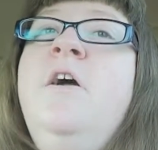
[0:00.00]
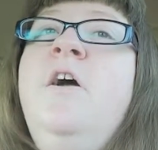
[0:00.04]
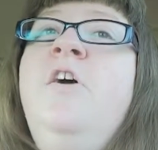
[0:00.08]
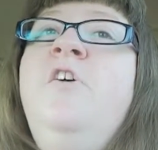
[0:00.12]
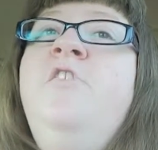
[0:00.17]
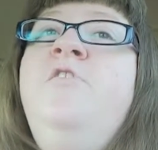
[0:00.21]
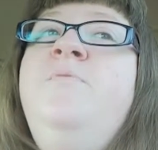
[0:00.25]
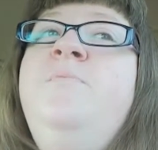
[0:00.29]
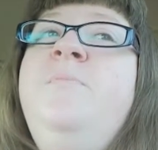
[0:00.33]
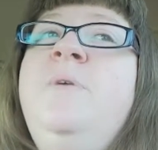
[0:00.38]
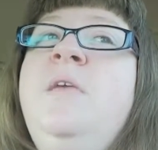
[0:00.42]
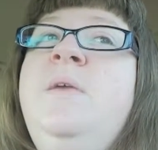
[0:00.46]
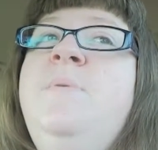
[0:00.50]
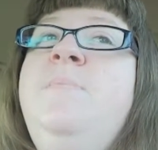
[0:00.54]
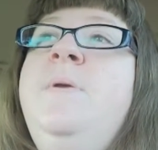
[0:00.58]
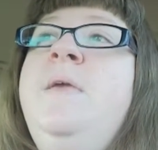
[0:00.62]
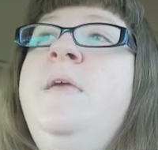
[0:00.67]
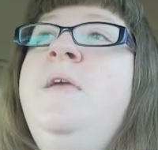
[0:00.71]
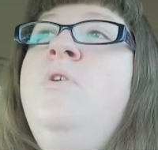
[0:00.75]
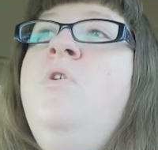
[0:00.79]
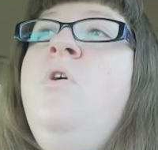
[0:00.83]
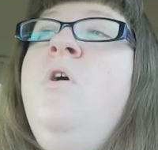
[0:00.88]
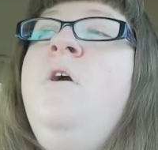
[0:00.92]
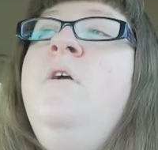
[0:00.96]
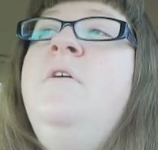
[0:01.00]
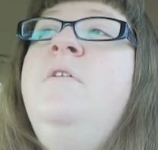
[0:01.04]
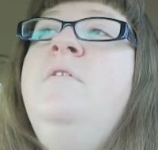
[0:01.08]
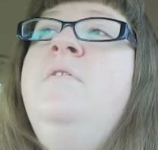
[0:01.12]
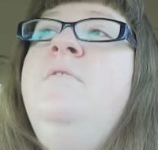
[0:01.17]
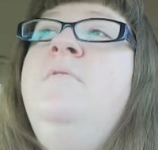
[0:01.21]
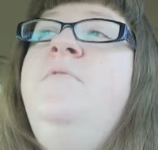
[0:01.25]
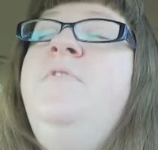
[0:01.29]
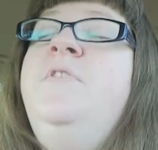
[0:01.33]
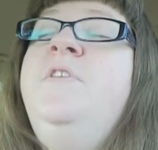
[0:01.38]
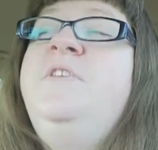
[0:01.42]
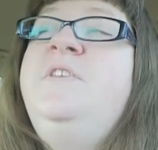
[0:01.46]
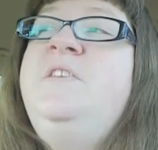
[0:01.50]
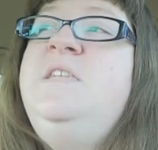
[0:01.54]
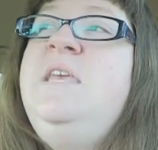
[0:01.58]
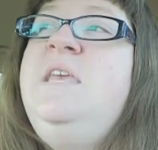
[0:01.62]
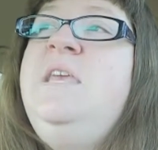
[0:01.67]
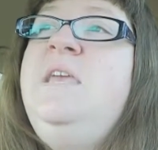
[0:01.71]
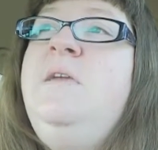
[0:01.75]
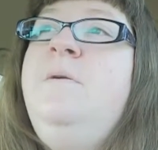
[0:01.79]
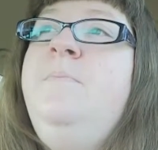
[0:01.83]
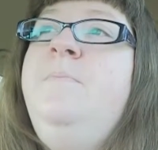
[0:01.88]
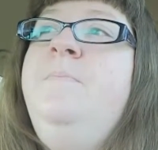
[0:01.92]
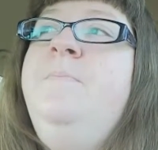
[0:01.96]
of me being on the
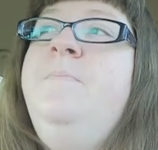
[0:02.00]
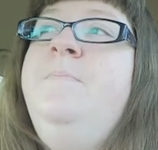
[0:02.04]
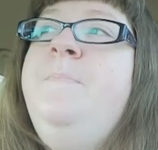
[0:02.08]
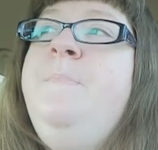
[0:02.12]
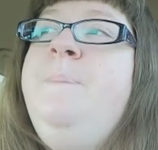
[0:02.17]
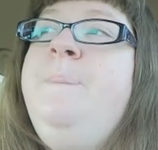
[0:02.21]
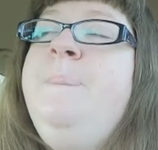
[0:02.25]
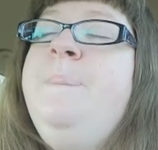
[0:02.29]
team,